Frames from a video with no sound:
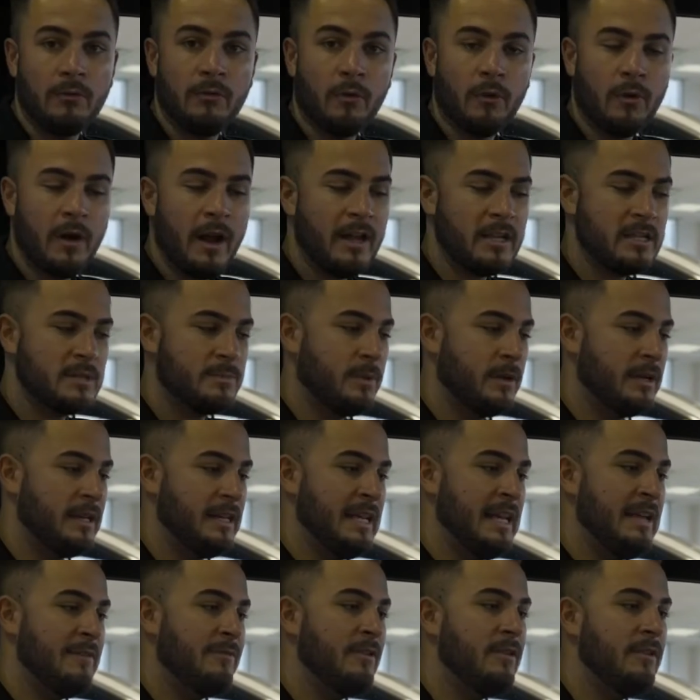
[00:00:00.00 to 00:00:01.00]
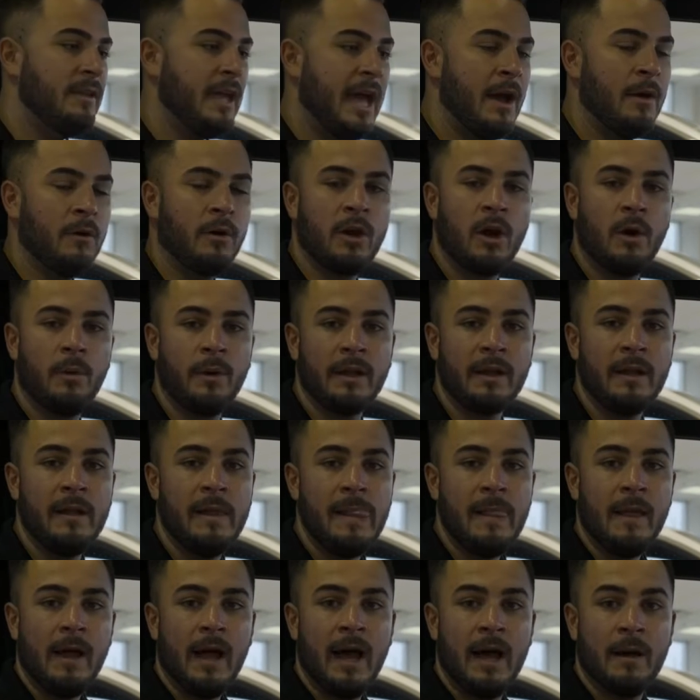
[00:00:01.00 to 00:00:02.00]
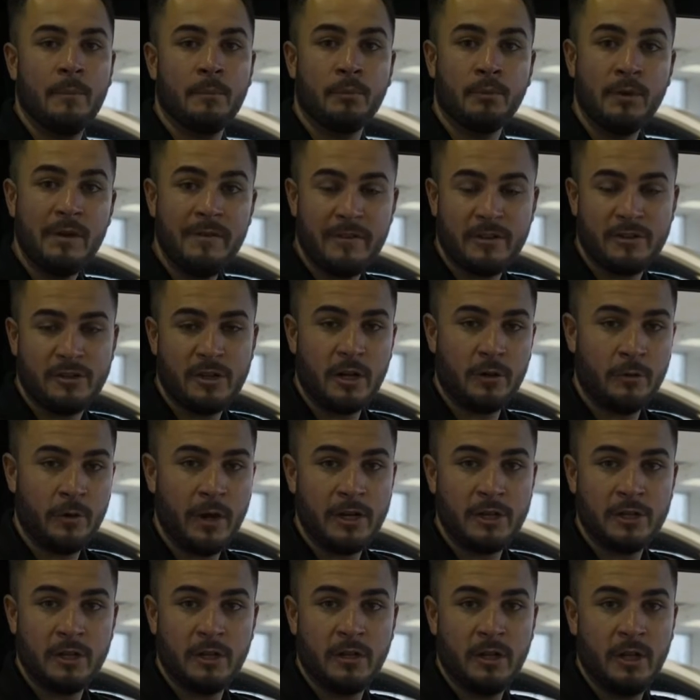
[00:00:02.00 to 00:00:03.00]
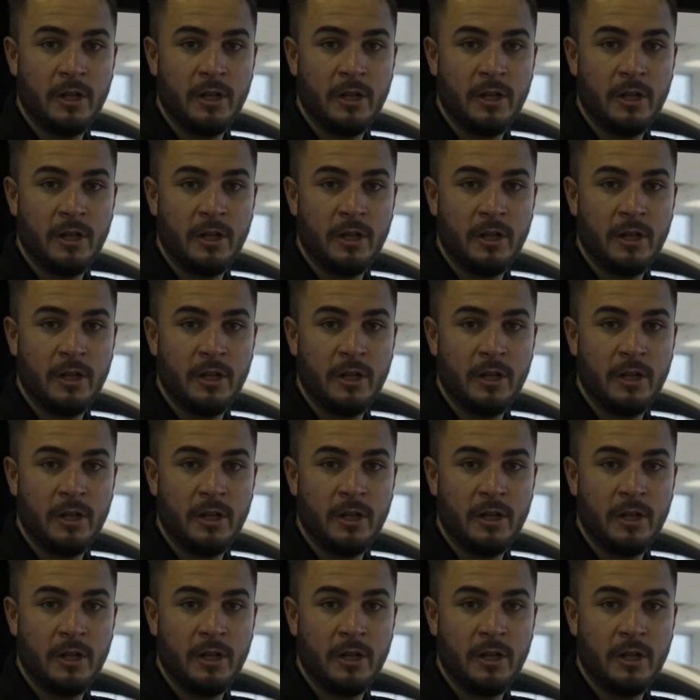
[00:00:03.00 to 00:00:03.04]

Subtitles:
for us, but even the outgoing previous generation,